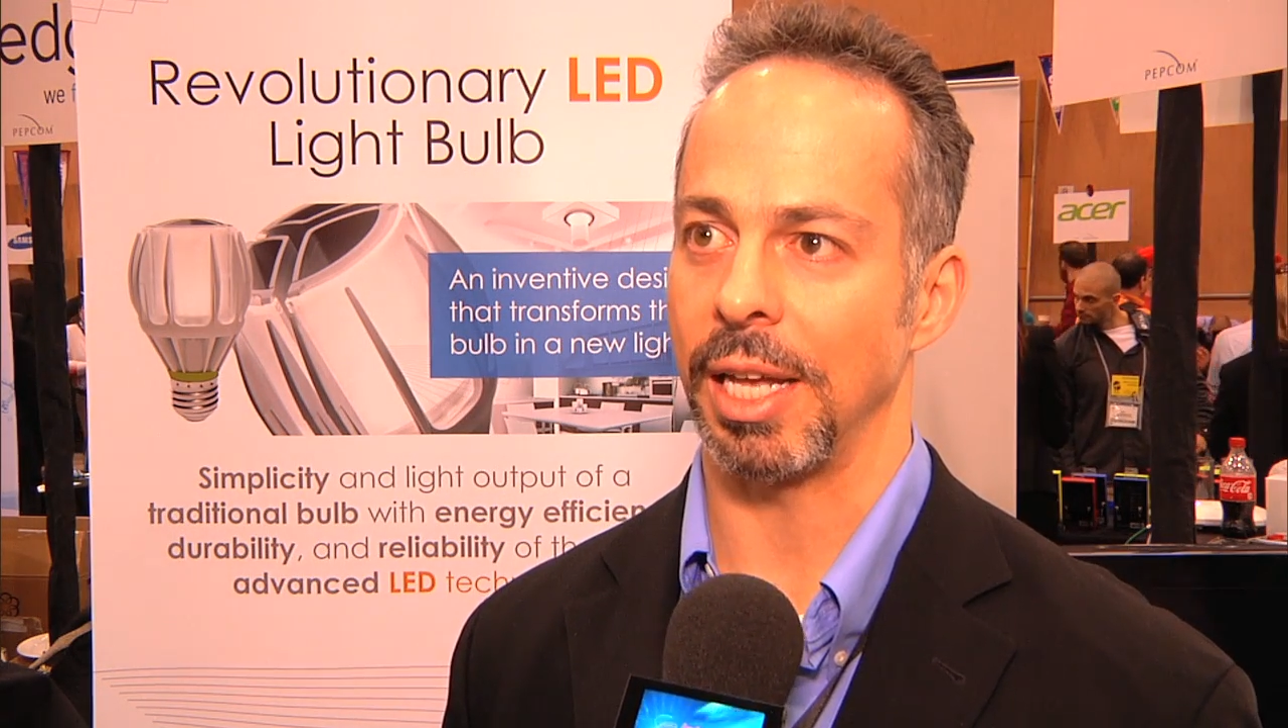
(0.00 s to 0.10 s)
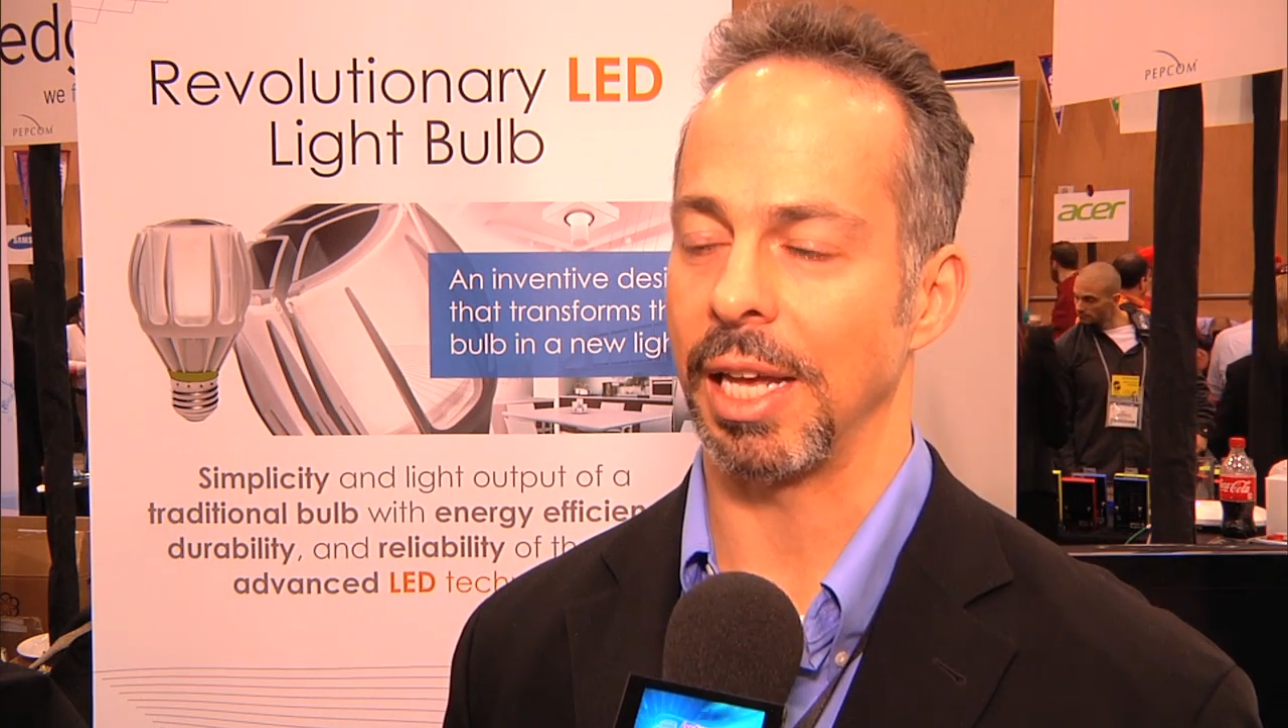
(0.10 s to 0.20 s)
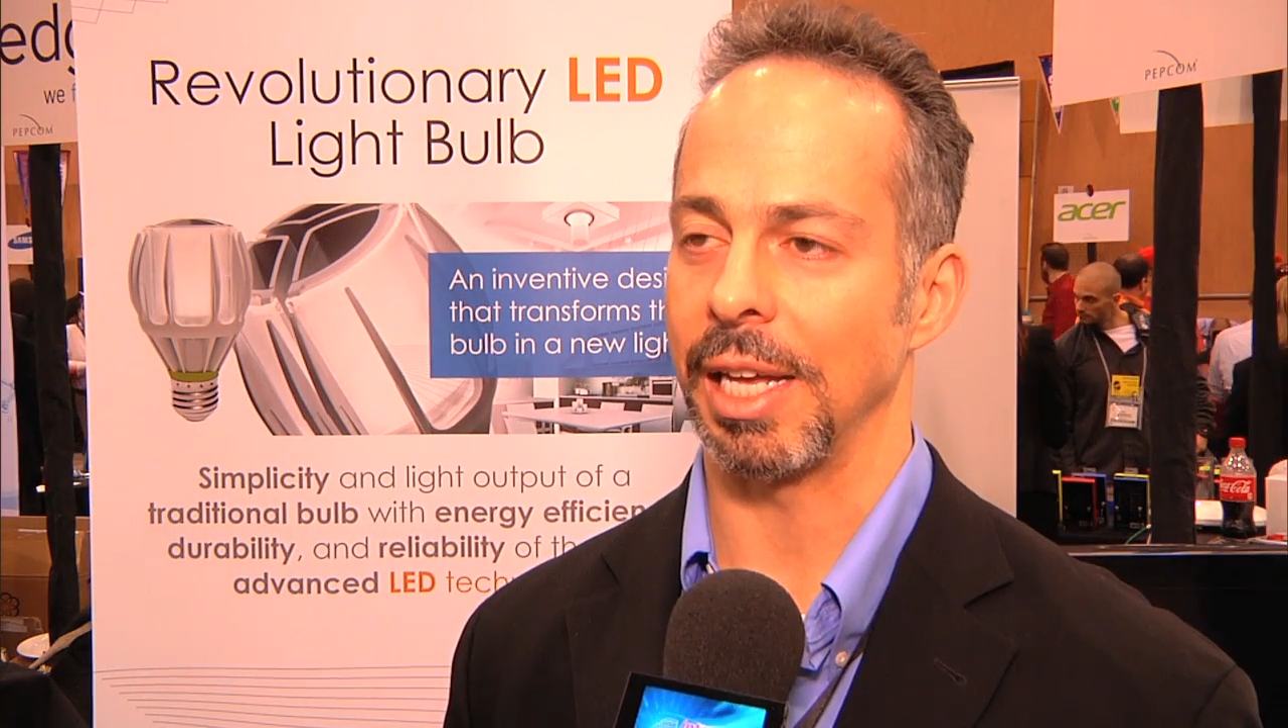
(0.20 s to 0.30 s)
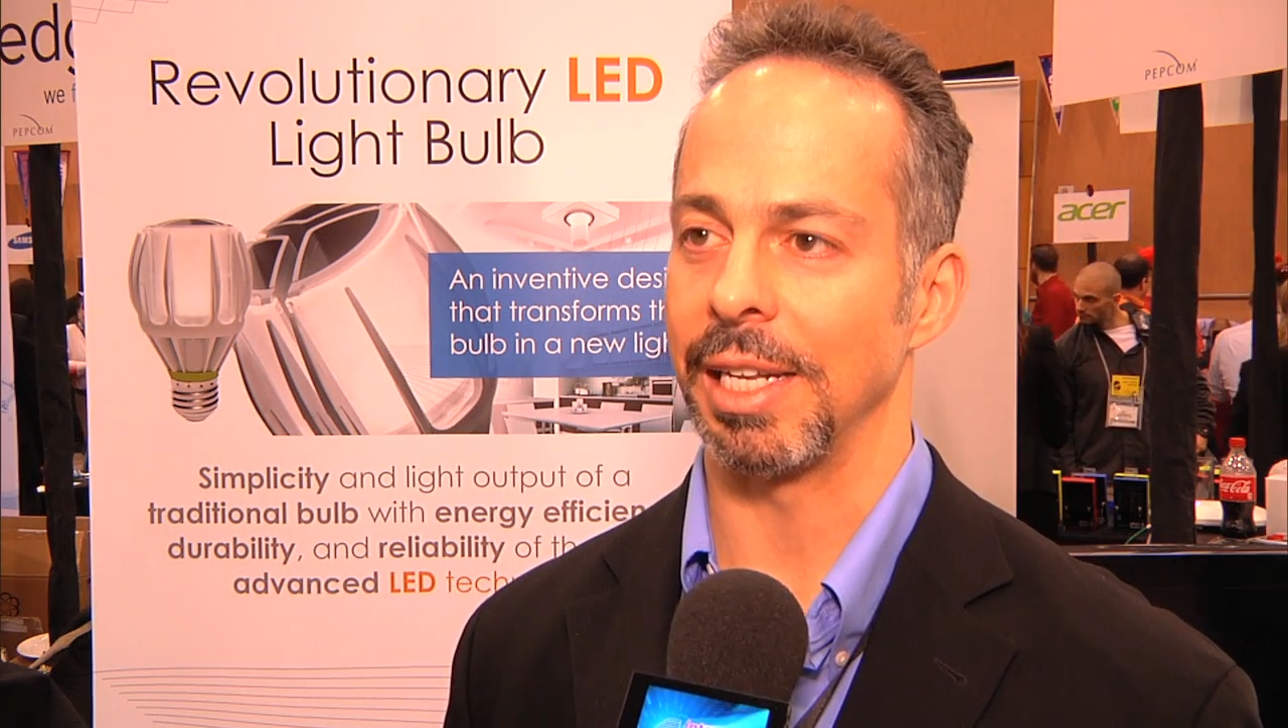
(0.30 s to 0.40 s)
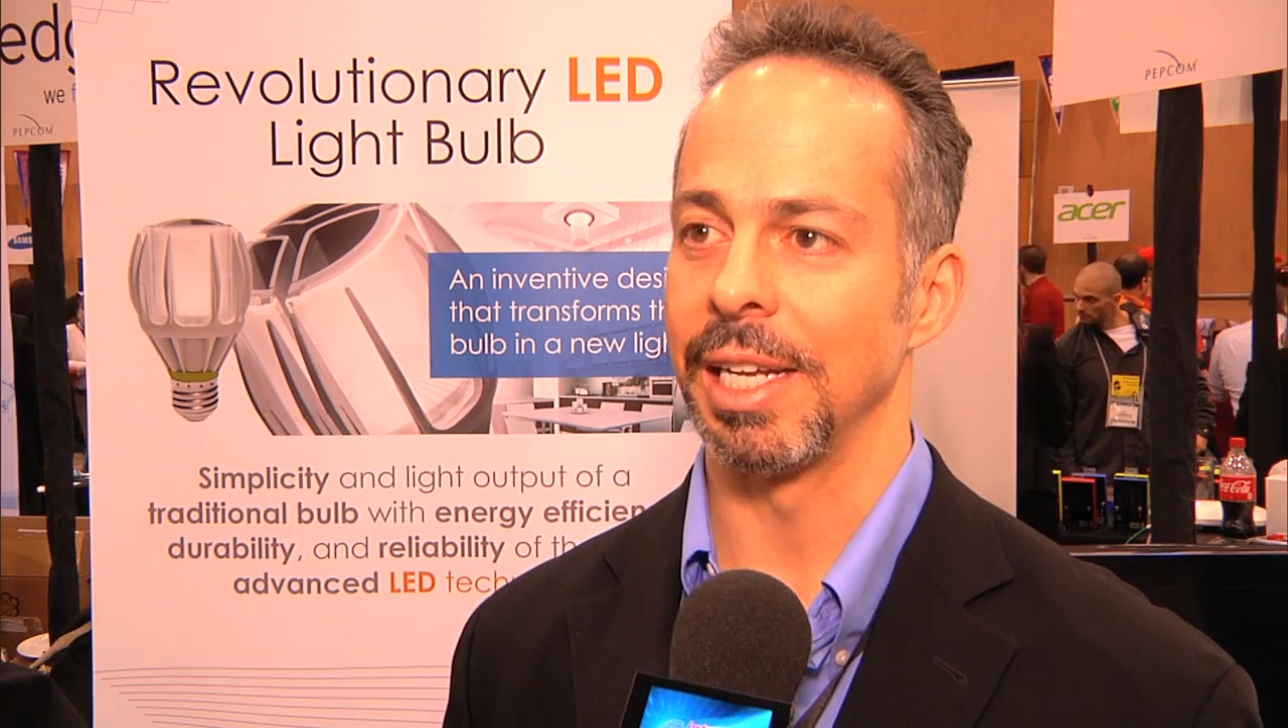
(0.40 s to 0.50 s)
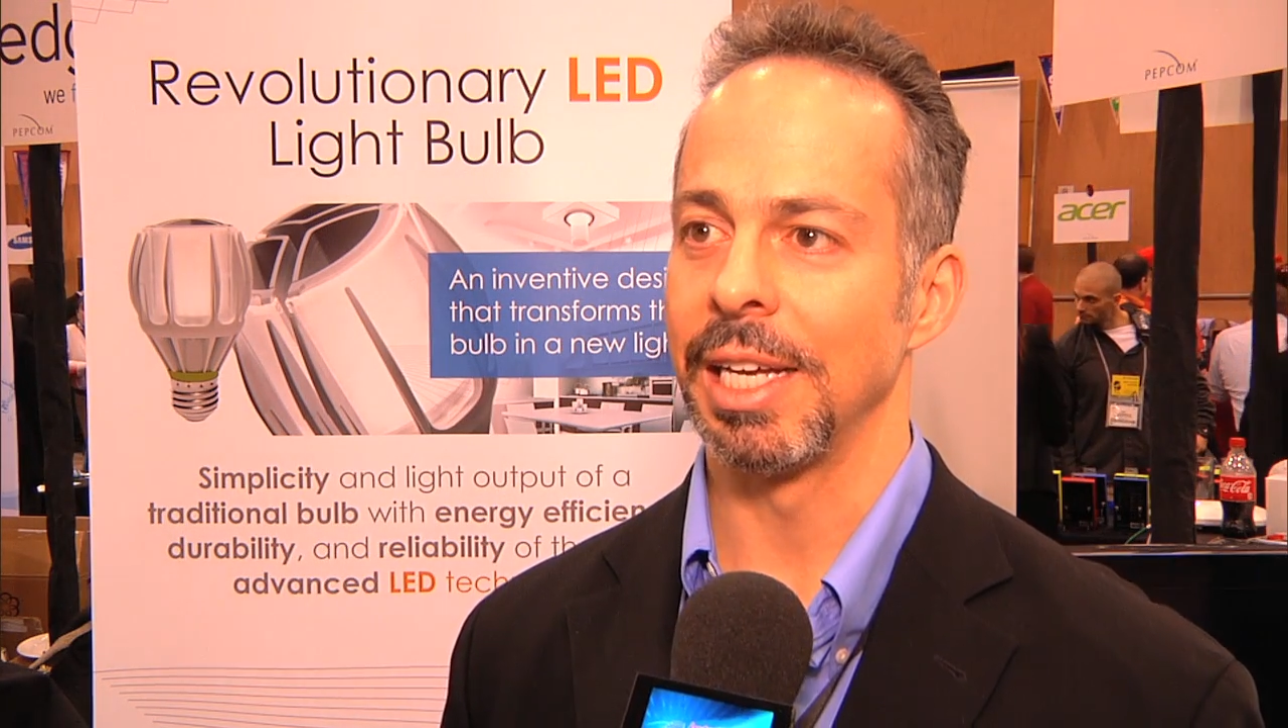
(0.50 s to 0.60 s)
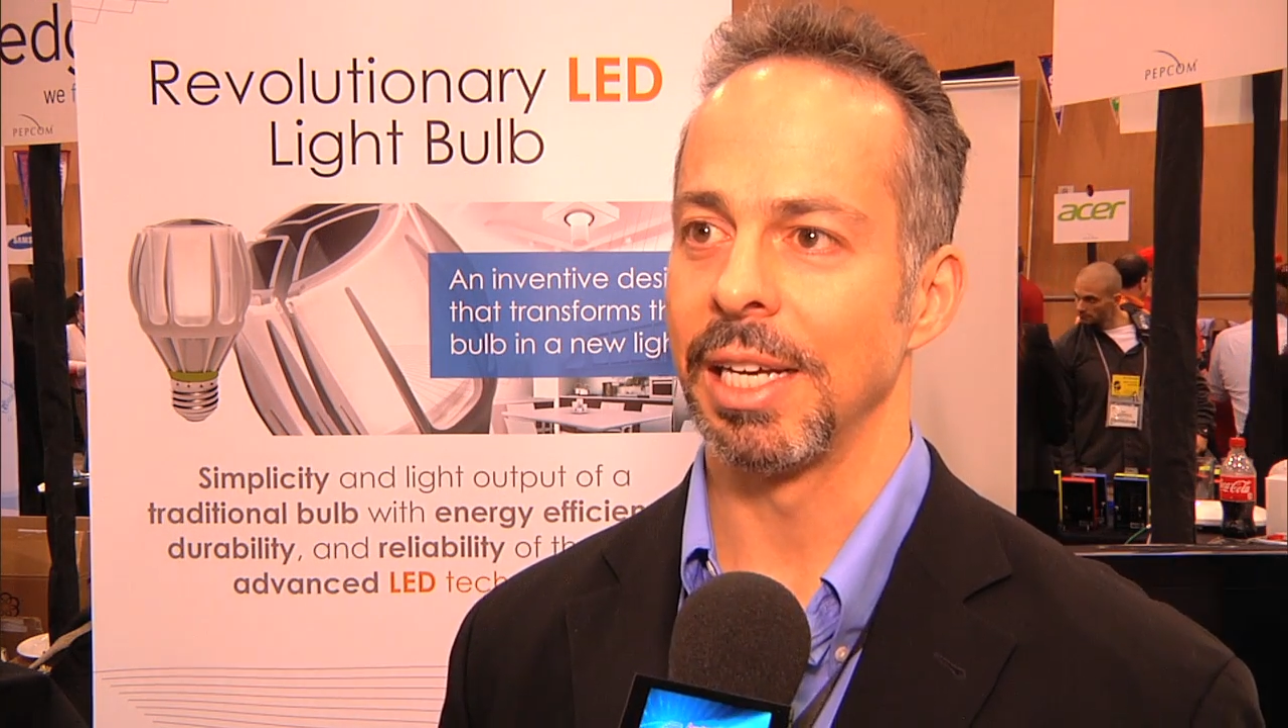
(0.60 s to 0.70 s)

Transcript: in